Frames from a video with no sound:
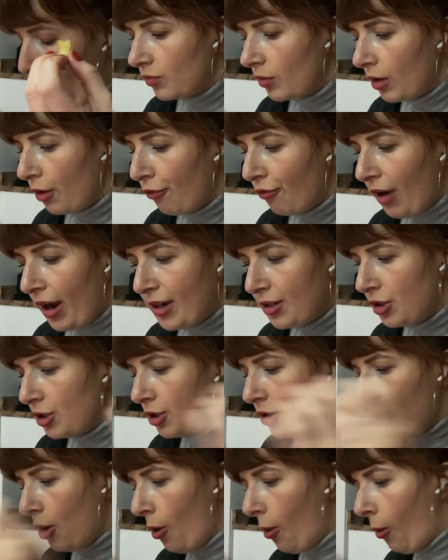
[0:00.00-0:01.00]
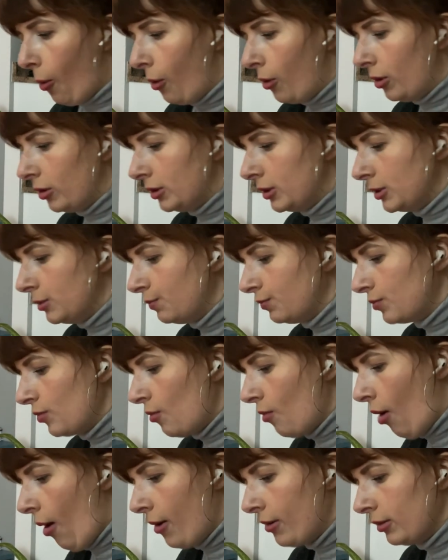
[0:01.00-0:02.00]
The fries are cold
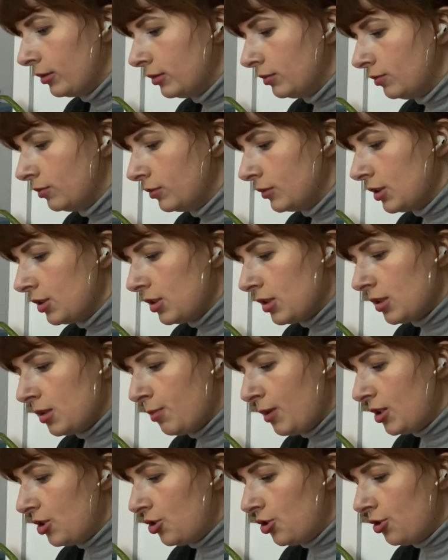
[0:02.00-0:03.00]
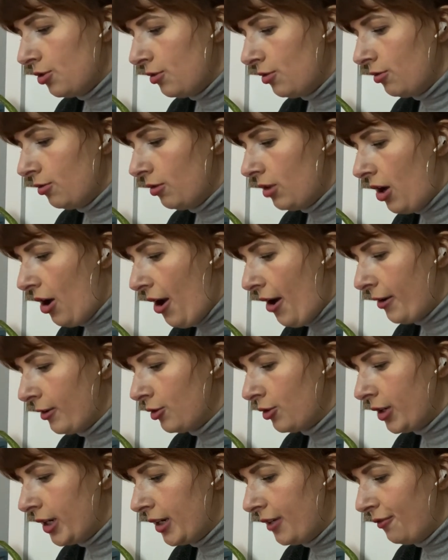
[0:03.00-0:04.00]
because I spent too long
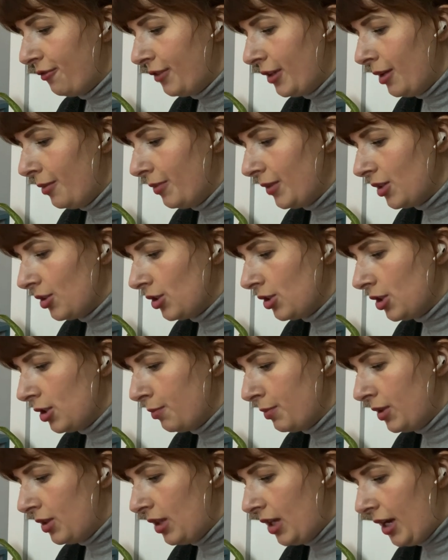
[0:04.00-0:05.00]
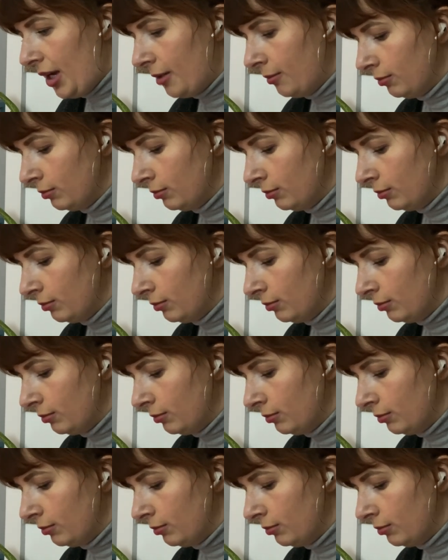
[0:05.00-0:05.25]
trying to film this stupid thing,